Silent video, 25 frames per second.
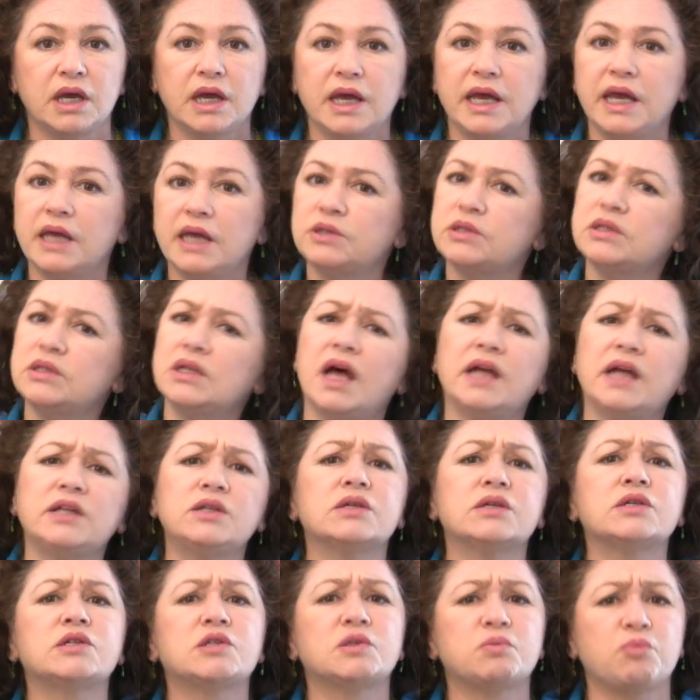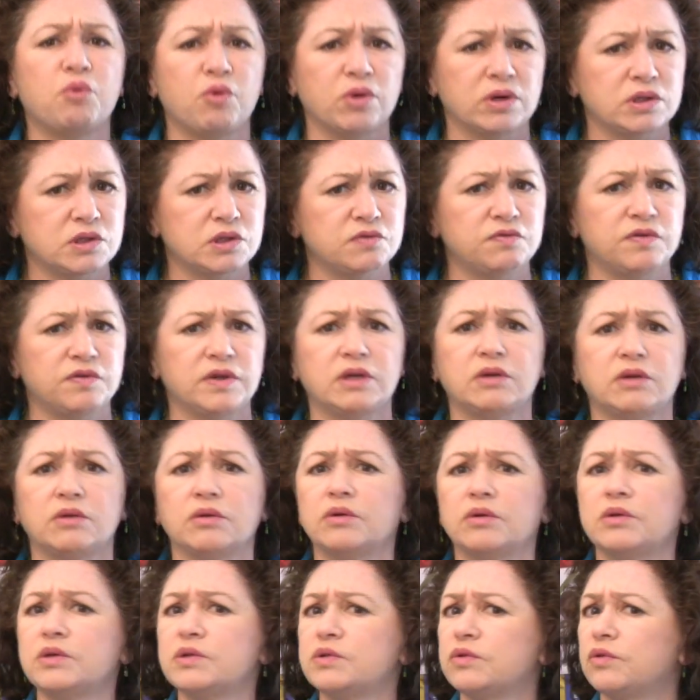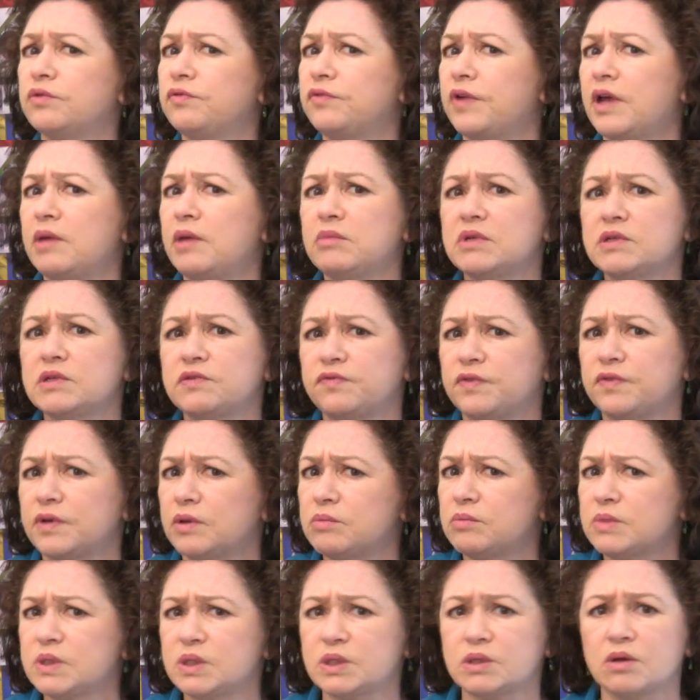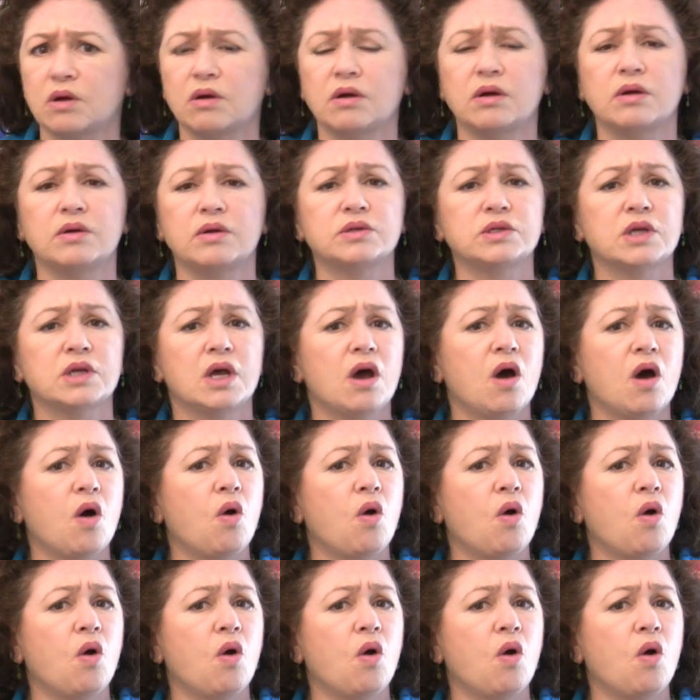It's not just sports figures or famous film stars